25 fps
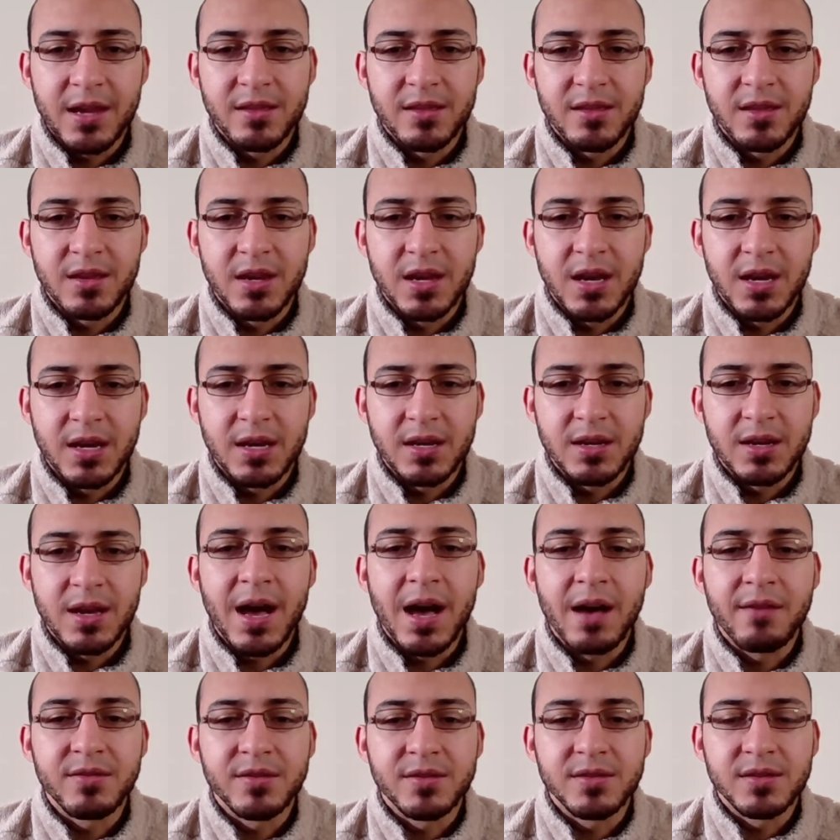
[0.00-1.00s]
the knight,
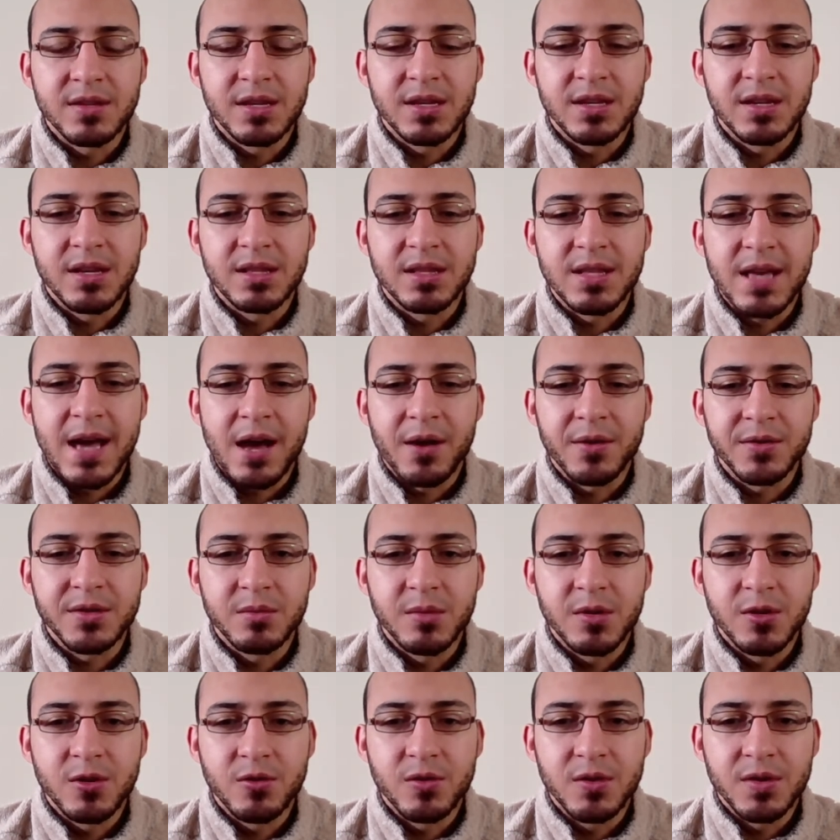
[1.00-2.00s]
obviously it allows
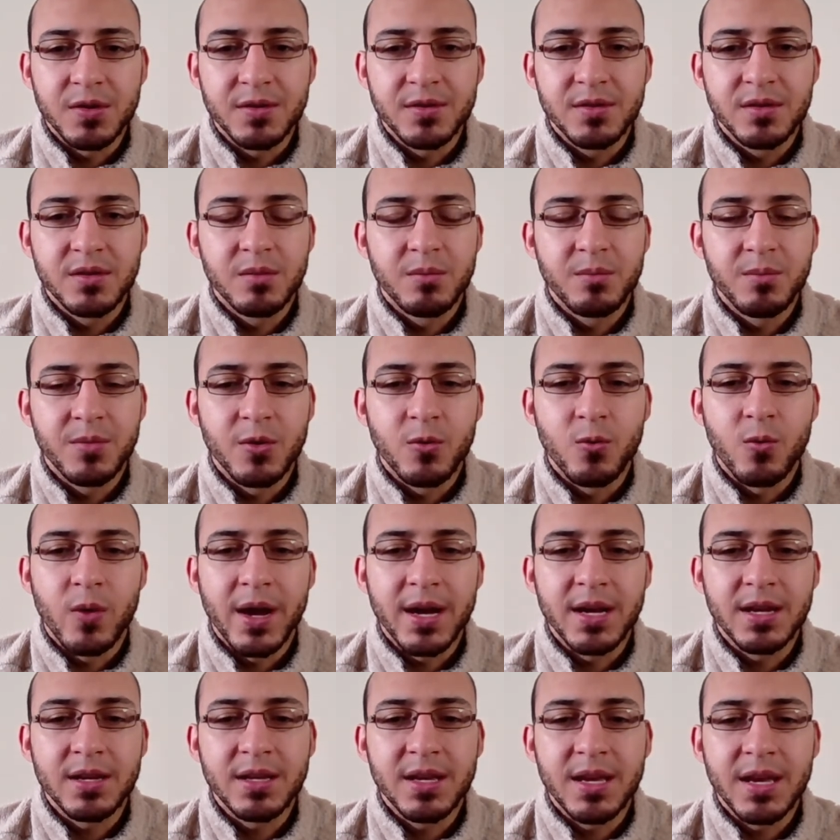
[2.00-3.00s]
him to do this, but
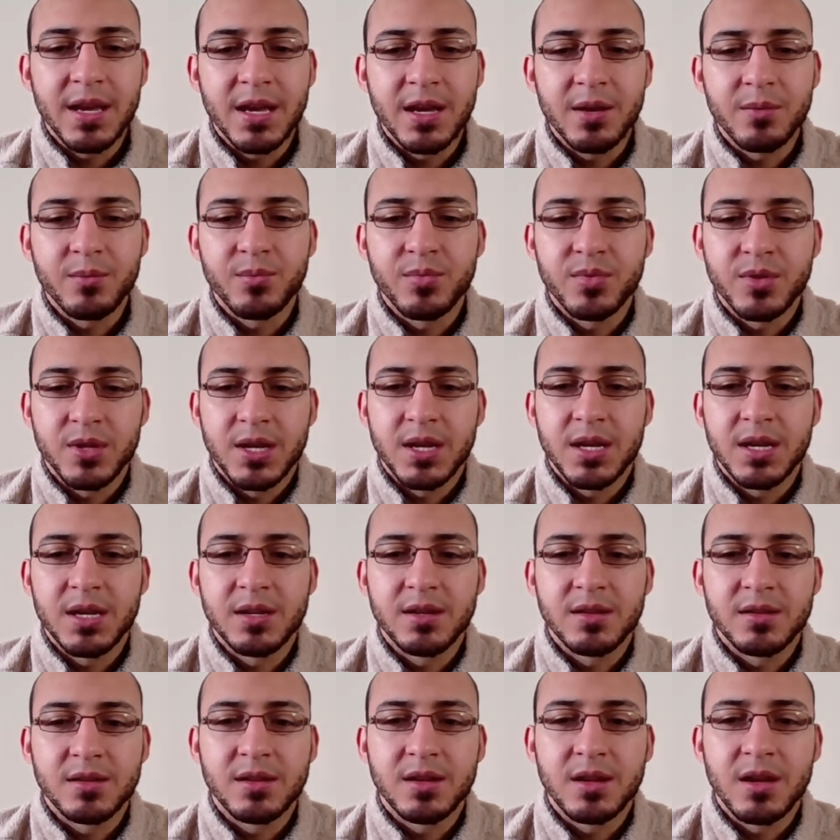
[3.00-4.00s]
white can't play
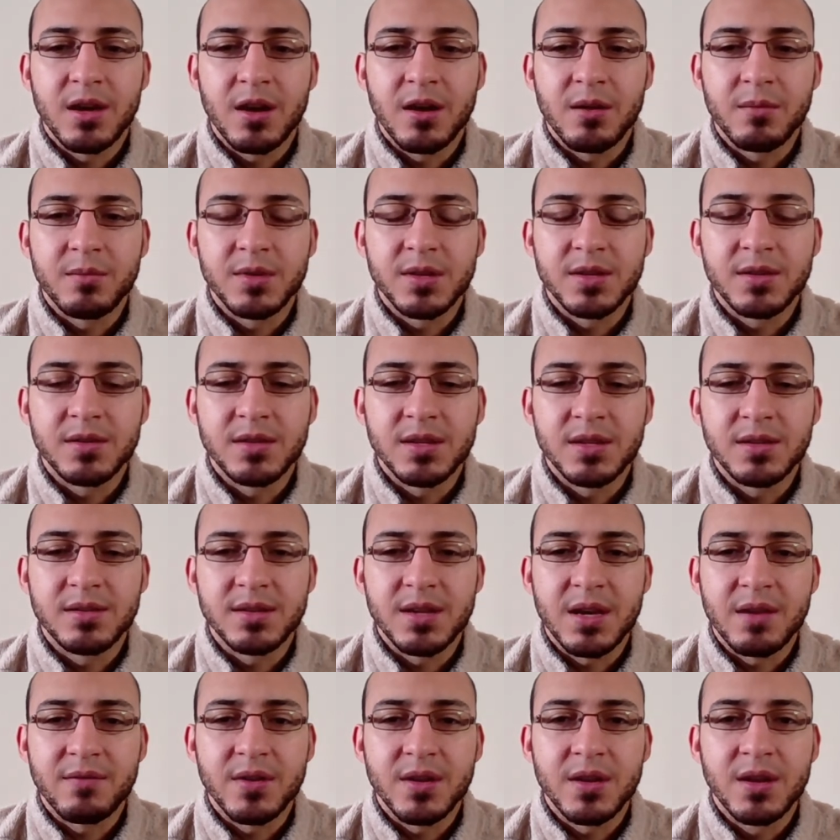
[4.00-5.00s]
to
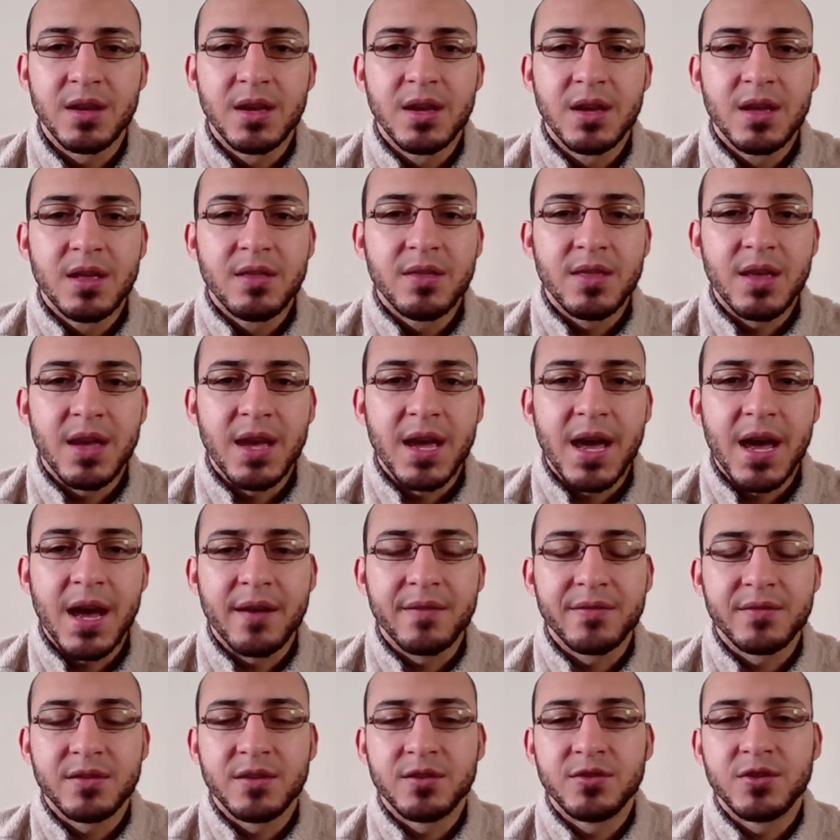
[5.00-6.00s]
c7. They
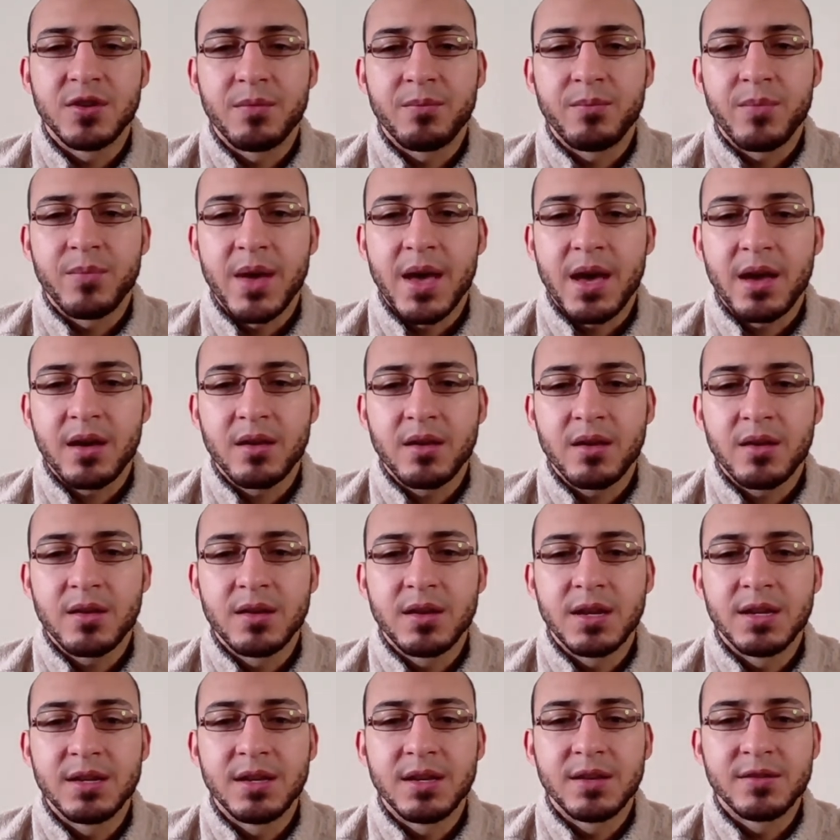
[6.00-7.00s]
have to jump back.
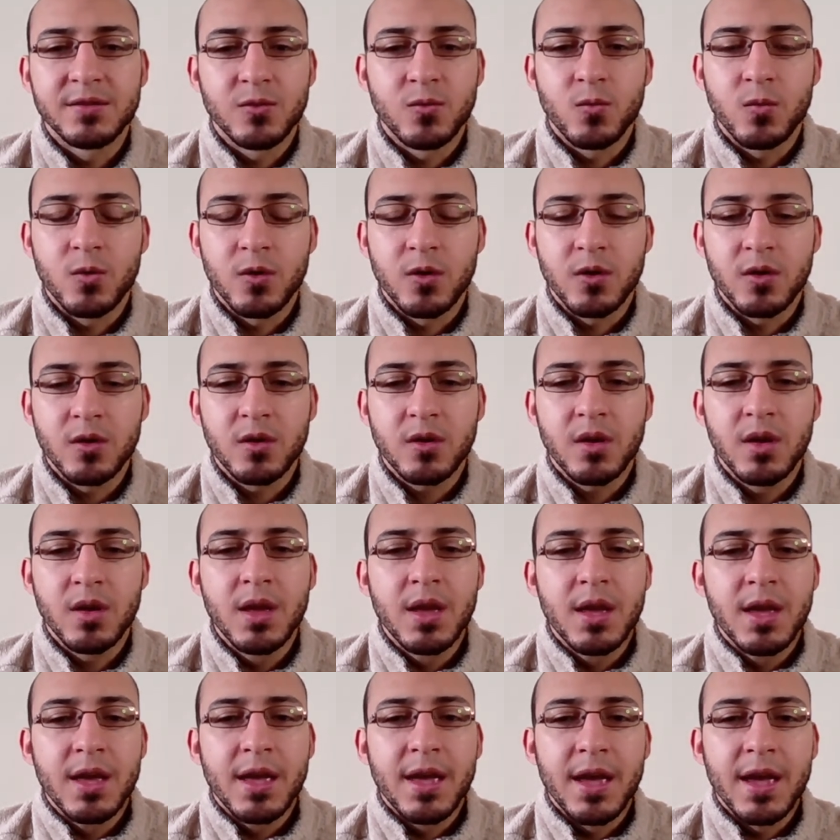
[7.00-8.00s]
It doesn't work.
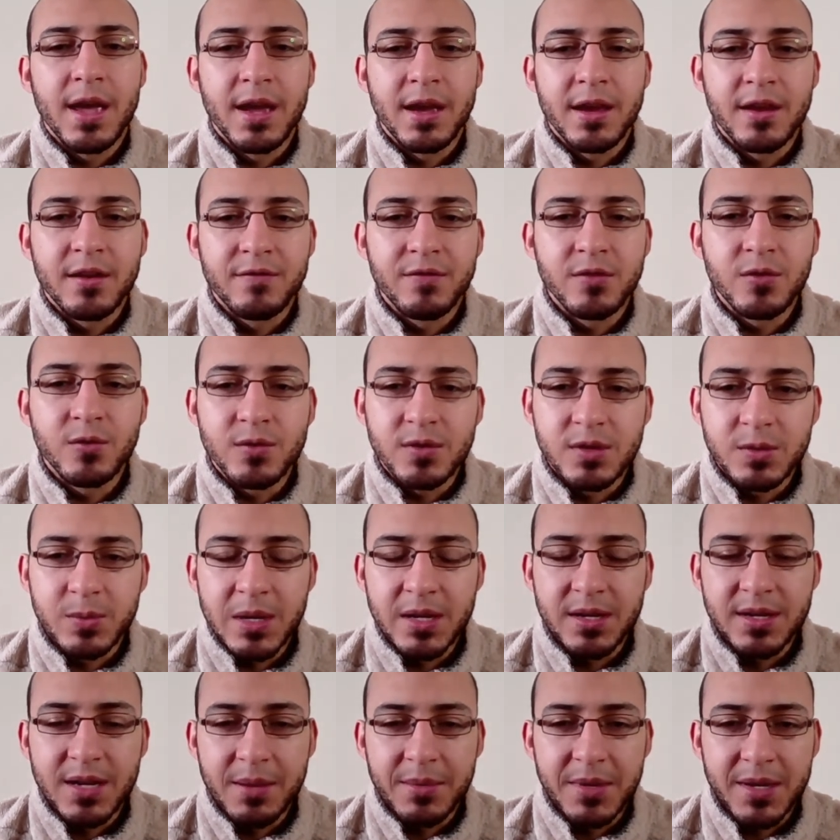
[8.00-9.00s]
And if you
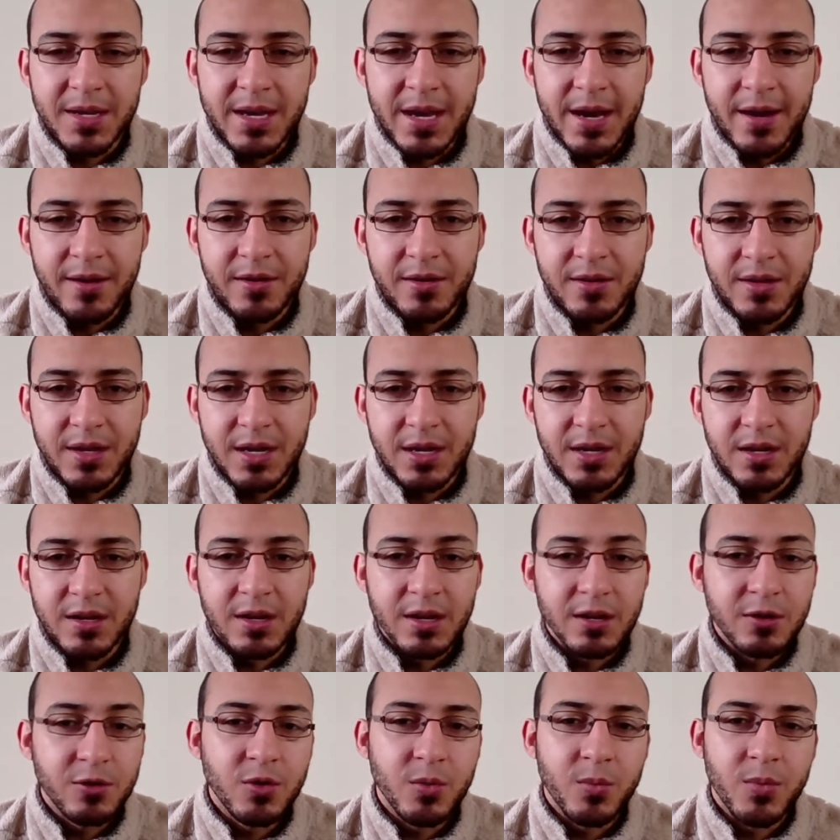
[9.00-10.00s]
spend time to calculate
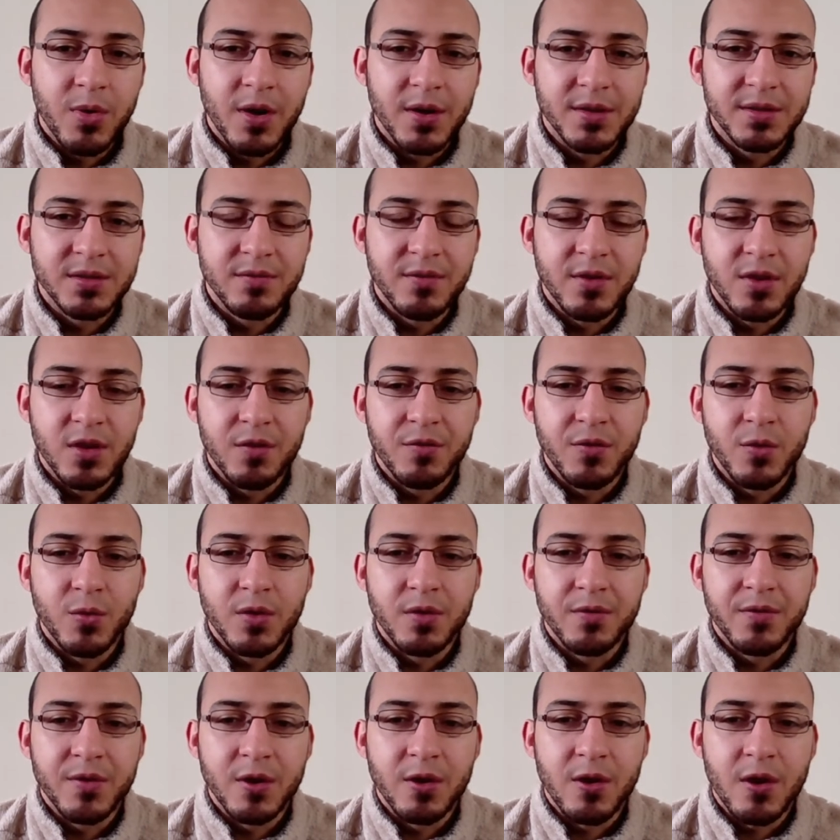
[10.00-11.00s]
it, you can pause the video if you
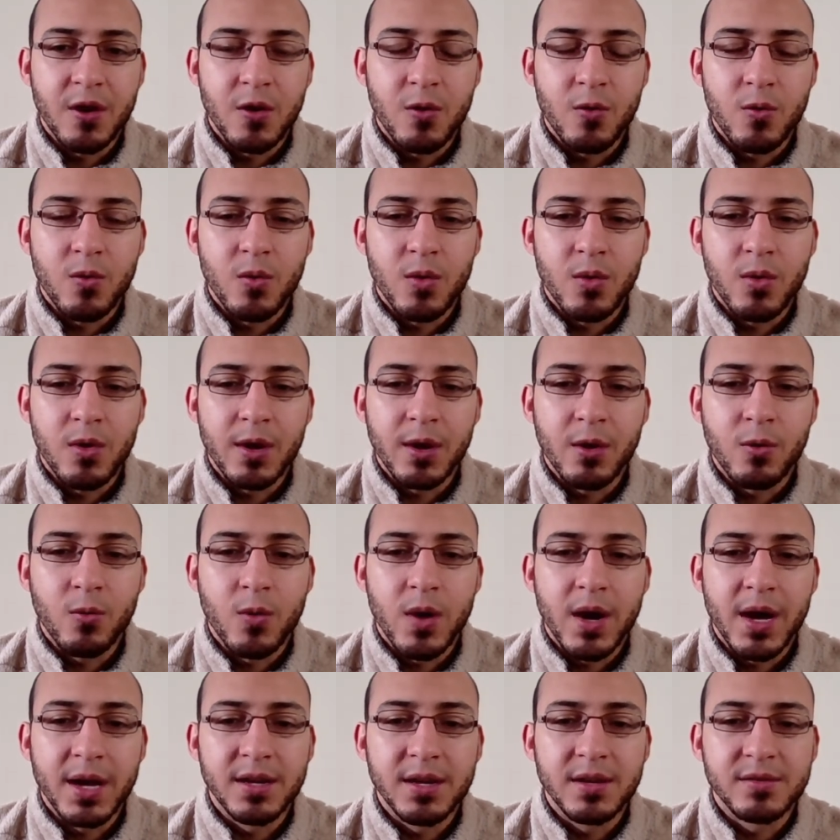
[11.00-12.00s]
want to figure out like
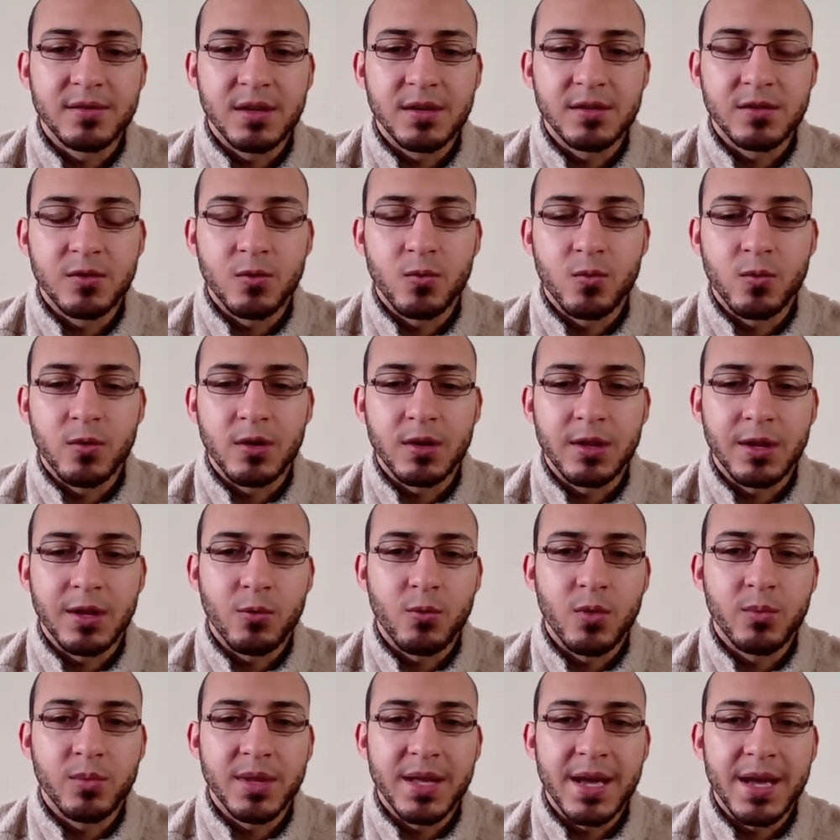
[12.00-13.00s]
why this doesn't work, like
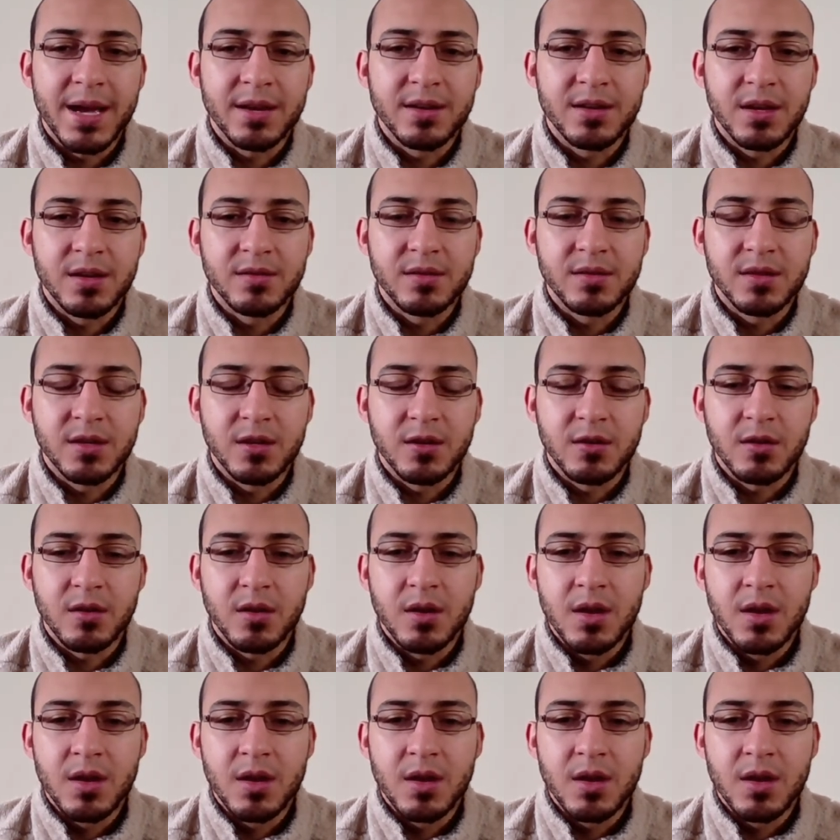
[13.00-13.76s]
what black does here.